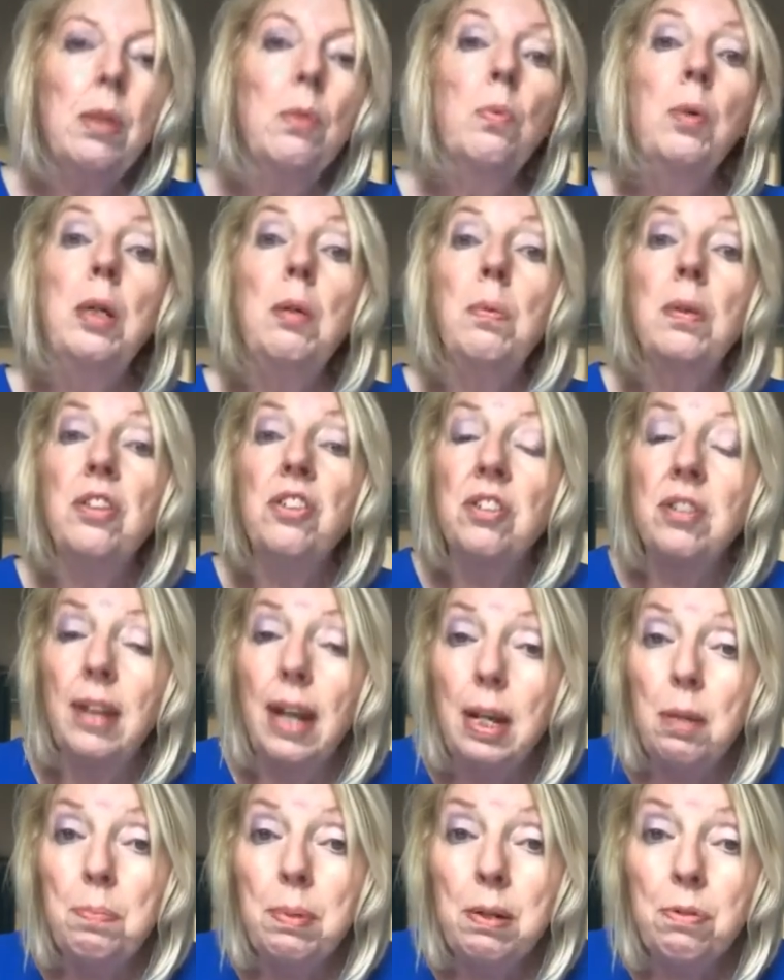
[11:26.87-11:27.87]
We will
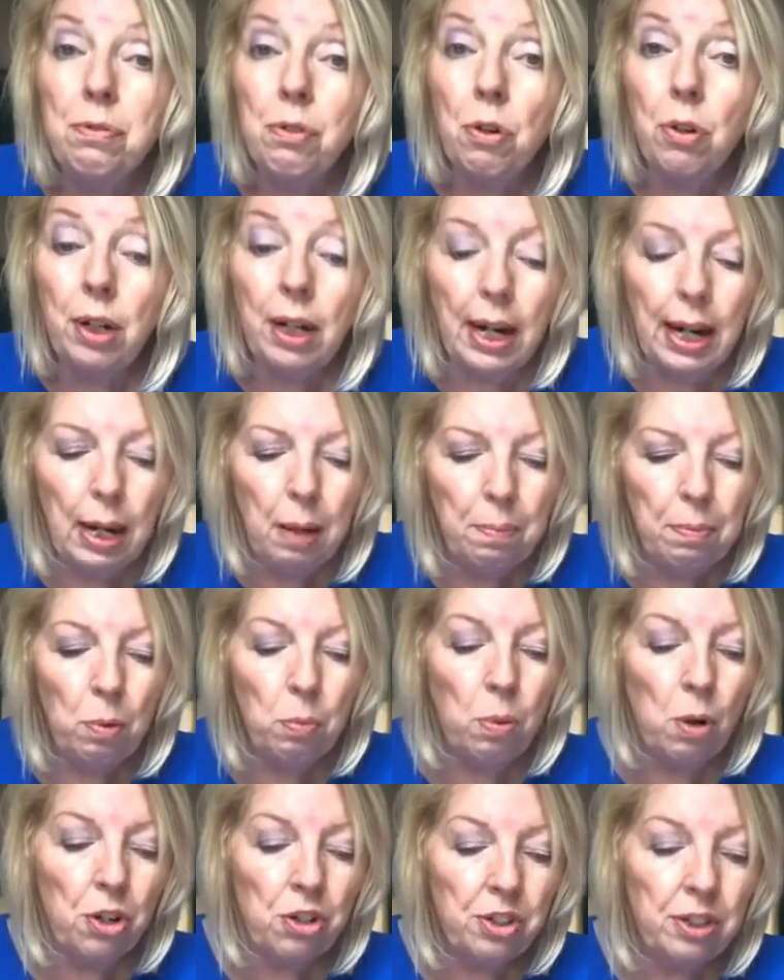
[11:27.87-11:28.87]
stand before him,
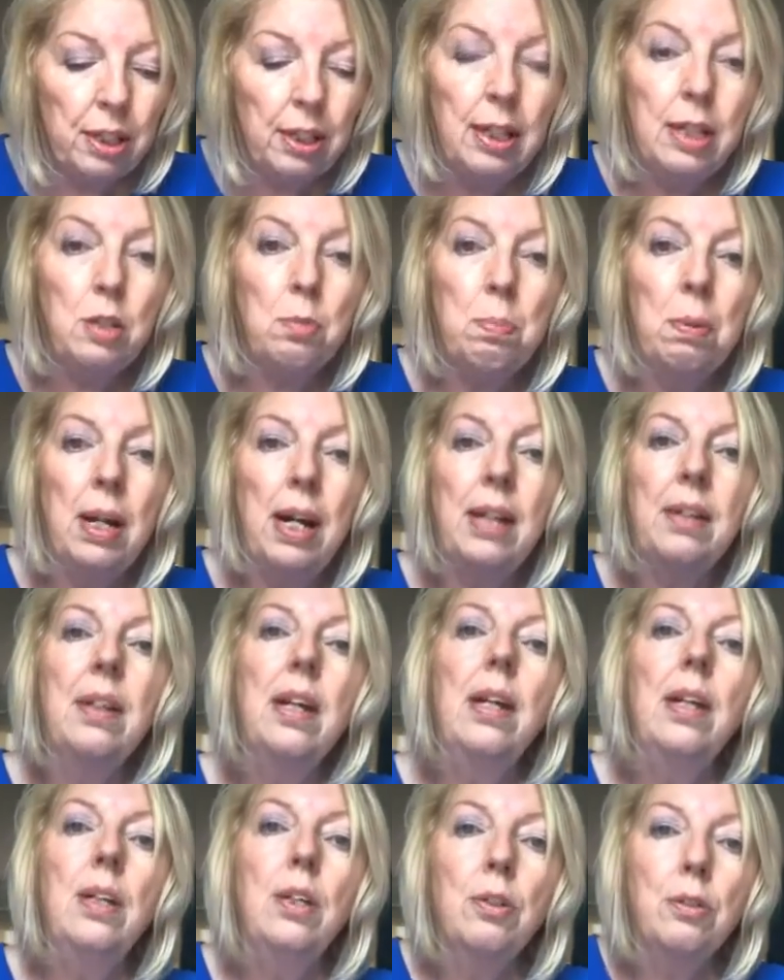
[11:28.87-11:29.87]
washed in his blood,
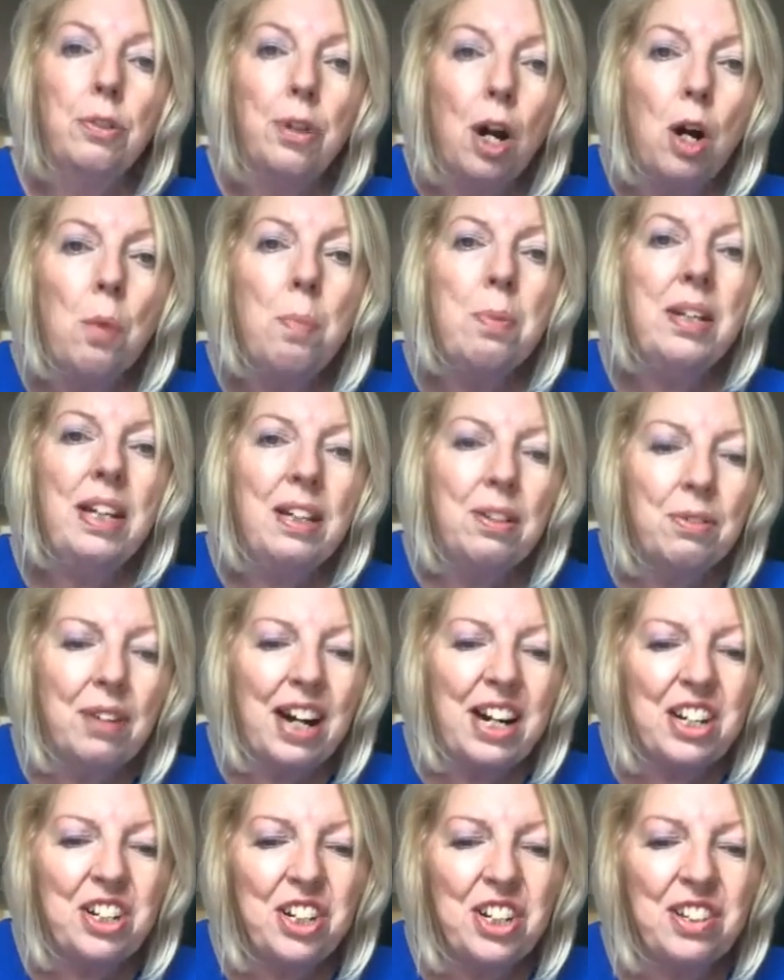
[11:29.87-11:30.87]
robed in
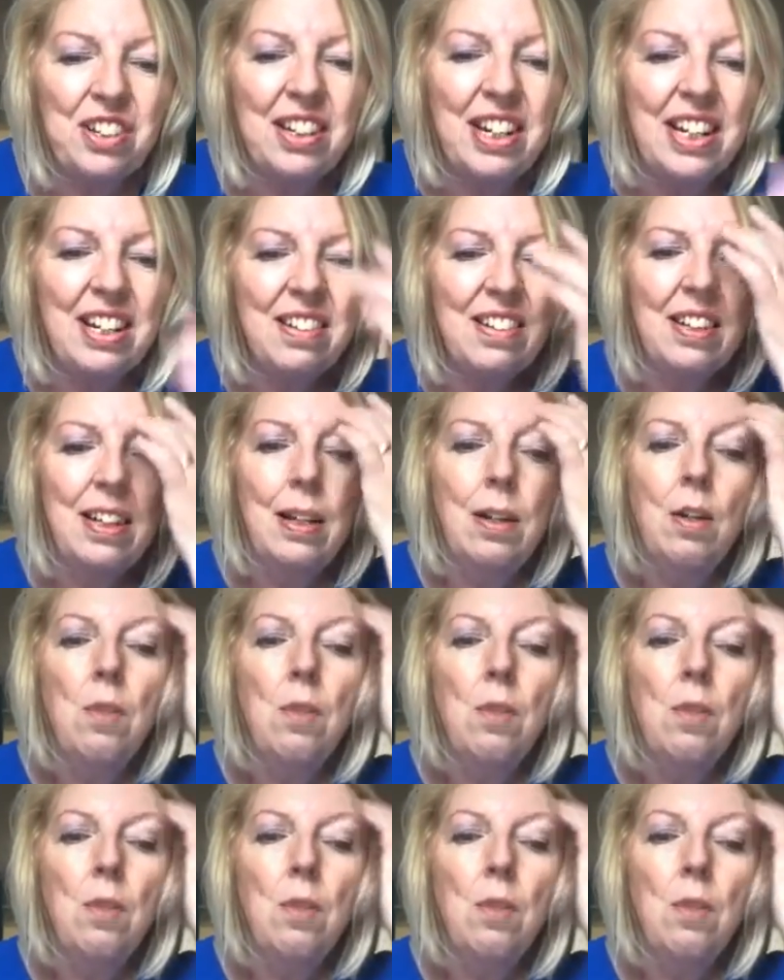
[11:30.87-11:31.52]
righteousness.